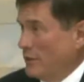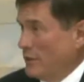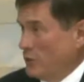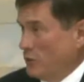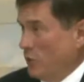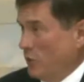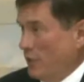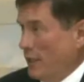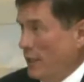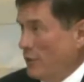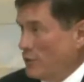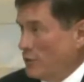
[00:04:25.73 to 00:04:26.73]
So
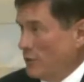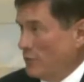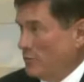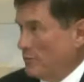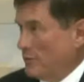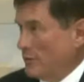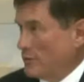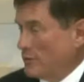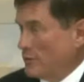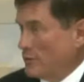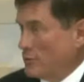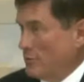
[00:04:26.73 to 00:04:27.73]
again, it's a
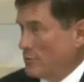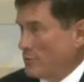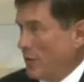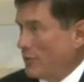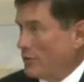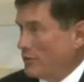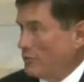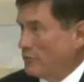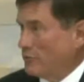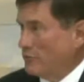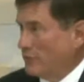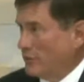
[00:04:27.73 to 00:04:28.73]

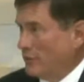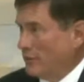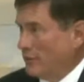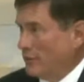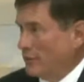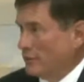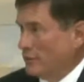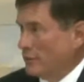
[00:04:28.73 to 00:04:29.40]
subjective, but